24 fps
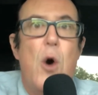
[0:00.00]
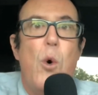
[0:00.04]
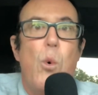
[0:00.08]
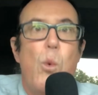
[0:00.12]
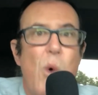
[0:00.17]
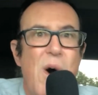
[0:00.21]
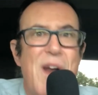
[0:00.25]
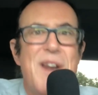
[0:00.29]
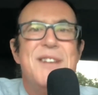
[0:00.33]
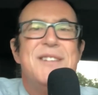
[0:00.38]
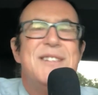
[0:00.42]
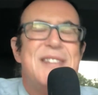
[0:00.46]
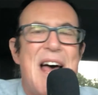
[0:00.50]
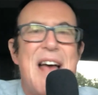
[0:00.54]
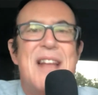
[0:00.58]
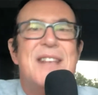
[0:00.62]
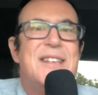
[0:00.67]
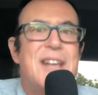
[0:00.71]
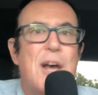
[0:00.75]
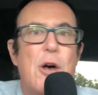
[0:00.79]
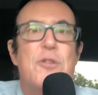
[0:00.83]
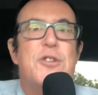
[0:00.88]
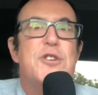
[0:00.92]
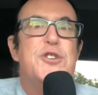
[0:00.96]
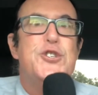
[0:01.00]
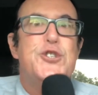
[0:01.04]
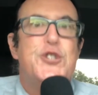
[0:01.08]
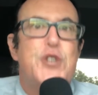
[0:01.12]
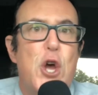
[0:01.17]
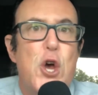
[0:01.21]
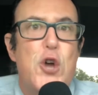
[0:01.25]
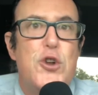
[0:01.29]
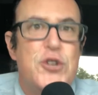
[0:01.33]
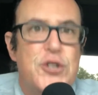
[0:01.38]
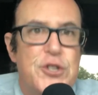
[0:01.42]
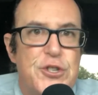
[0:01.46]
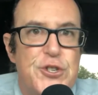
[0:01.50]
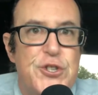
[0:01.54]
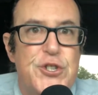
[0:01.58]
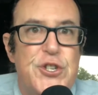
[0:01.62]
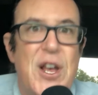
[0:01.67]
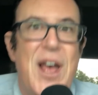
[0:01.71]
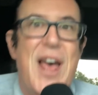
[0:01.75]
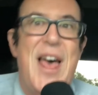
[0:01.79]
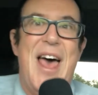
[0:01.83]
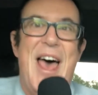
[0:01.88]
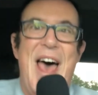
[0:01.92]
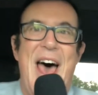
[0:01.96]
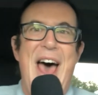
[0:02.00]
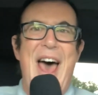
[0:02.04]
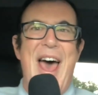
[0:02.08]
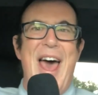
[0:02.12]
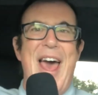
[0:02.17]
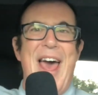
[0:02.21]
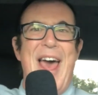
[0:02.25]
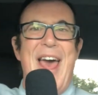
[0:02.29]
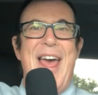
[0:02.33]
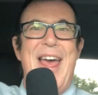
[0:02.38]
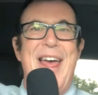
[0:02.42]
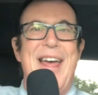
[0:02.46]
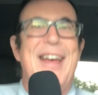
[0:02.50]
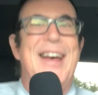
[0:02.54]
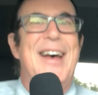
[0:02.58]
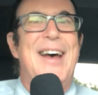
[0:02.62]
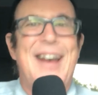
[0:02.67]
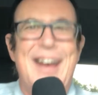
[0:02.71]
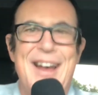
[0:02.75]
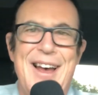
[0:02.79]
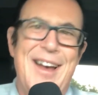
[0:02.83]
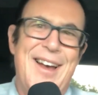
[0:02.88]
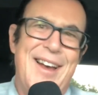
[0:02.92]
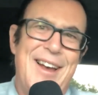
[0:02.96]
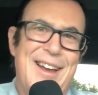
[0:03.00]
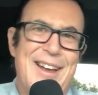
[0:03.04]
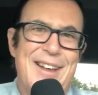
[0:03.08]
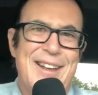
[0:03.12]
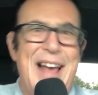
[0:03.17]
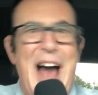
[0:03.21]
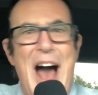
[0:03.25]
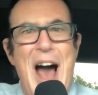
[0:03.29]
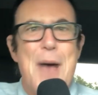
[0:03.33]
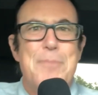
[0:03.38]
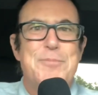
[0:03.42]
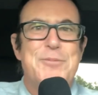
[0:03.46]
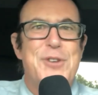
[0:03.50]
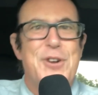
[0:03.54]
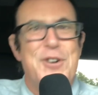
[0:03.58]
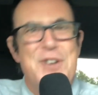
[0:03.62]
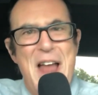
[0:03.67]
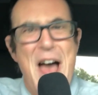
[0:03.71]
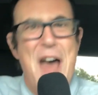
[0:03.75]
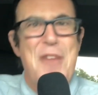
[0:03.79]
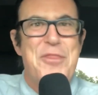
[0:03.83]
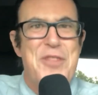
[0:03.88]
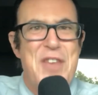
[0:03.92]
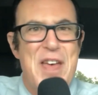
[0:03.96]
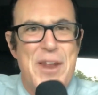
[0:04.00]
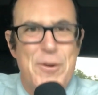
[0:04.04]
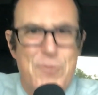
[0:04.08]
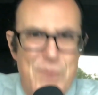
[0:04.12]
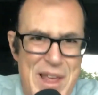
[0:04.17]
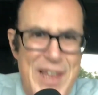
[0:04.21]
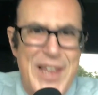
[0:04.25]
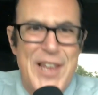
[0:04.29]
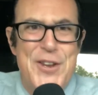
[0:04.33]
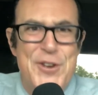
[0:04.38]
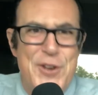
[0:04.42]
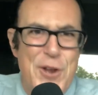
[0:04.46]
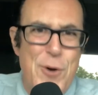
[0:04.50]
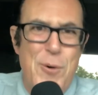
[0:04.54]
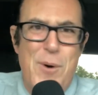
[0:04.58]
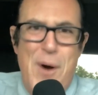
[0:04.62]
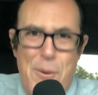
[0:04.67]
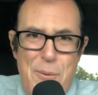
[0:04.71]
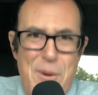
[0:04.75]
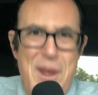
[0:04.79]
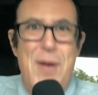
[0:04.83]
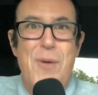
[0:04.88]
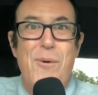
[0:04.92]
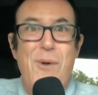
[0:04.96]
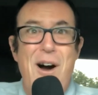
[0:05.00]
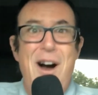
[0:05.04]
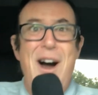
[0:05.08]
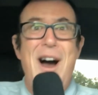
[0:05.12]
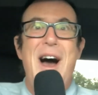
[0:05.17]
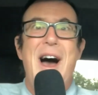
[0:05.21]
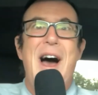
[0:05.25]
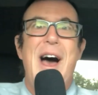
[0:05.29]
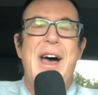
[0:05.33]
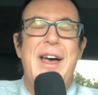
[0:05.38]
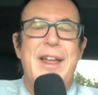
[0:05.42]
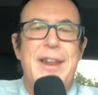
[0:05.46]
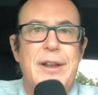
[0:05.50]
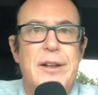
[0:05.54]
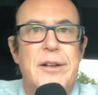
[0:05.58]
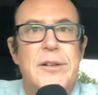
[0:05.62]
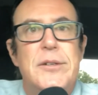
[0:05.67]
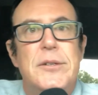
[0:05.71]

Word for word: What does that tell the students? Hey, cops are nothing. We can do what we want.